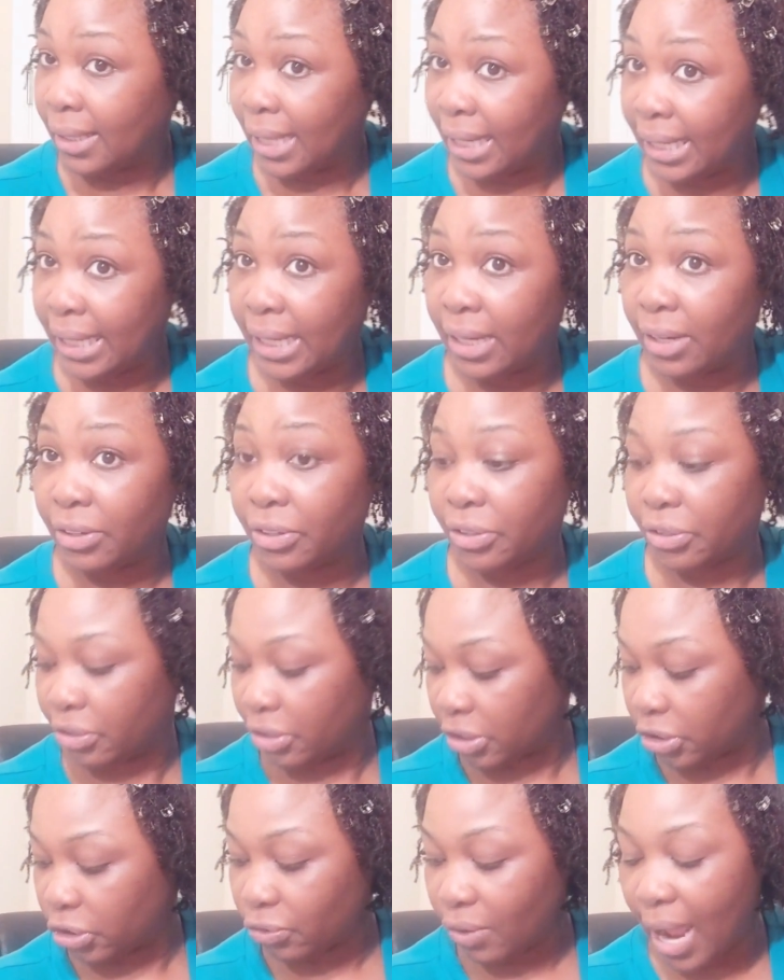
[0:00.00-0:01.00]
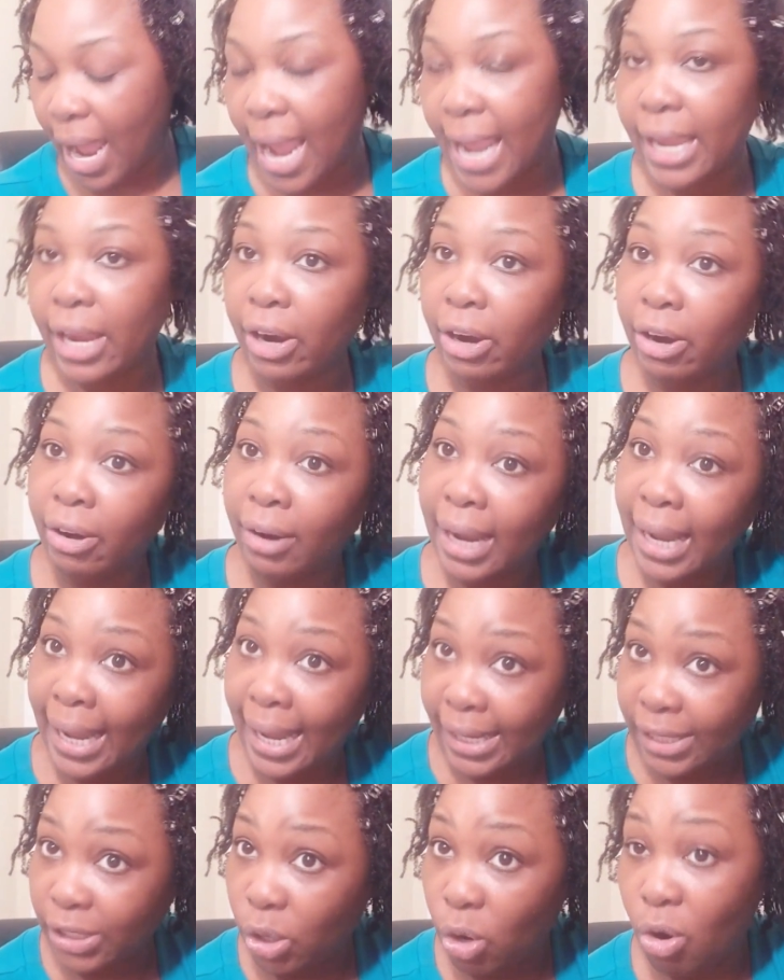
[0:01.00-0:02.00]
then get under the dryer
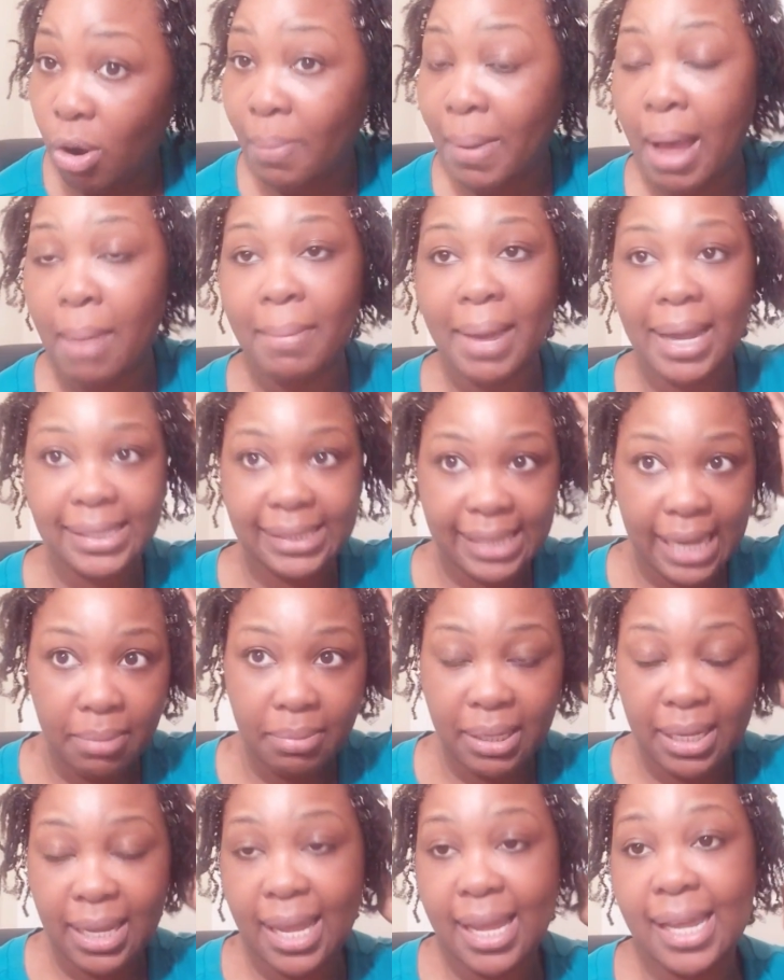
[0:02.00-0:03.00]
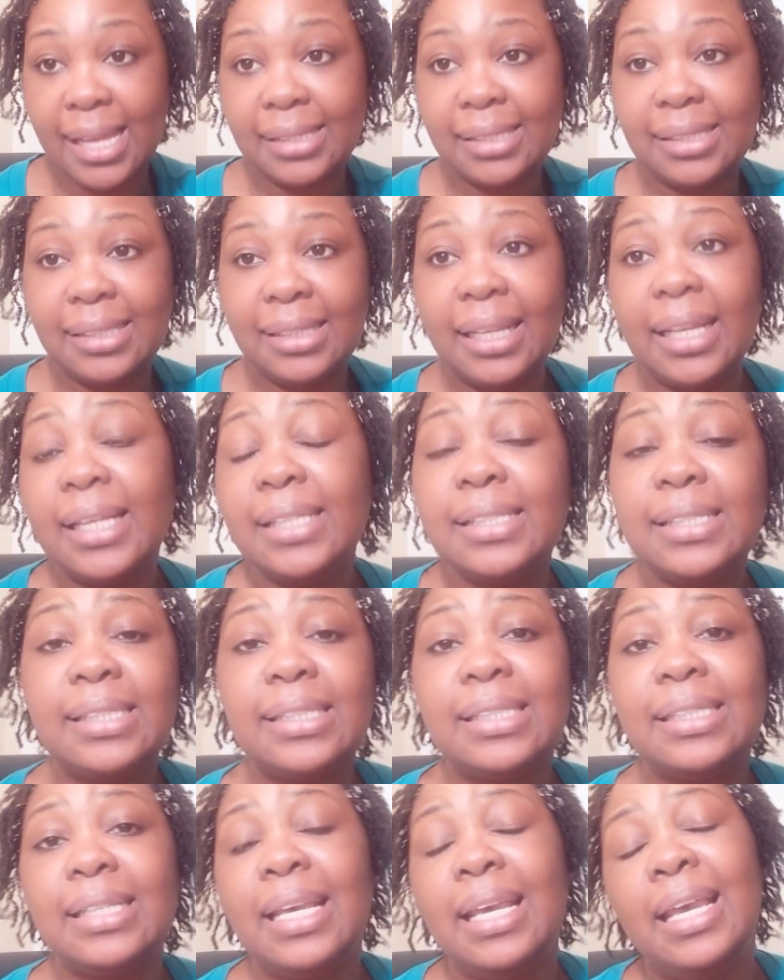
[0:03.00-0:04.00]
and go about my day, because
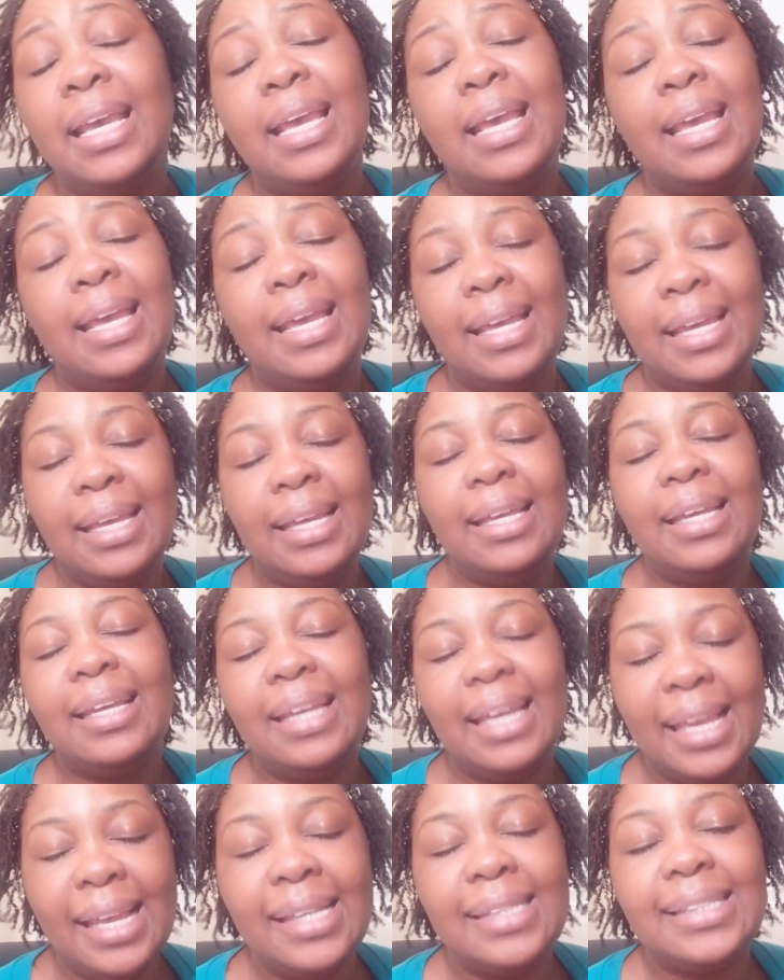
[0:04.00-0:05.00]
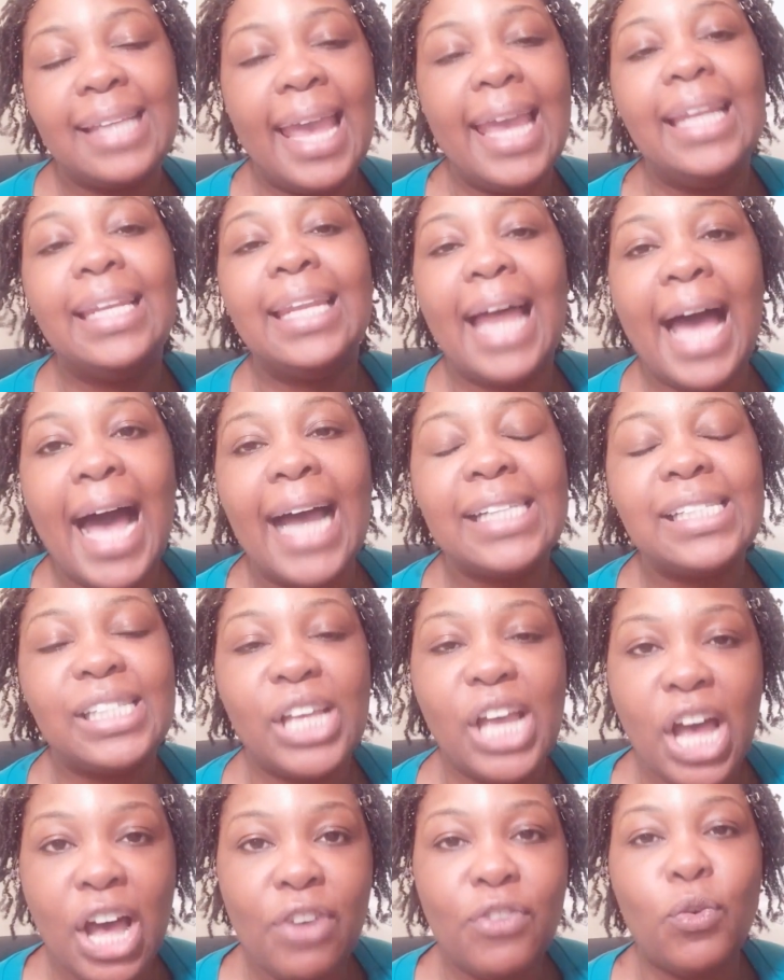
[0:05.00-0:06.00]
this is a
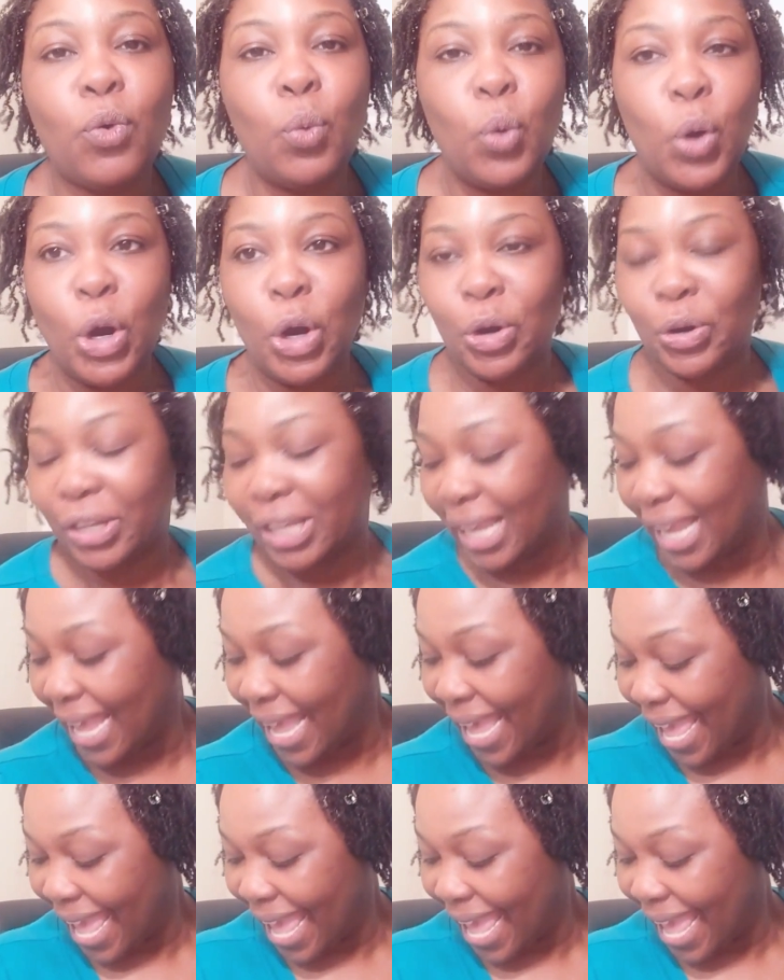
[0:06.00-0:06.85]
lot of work.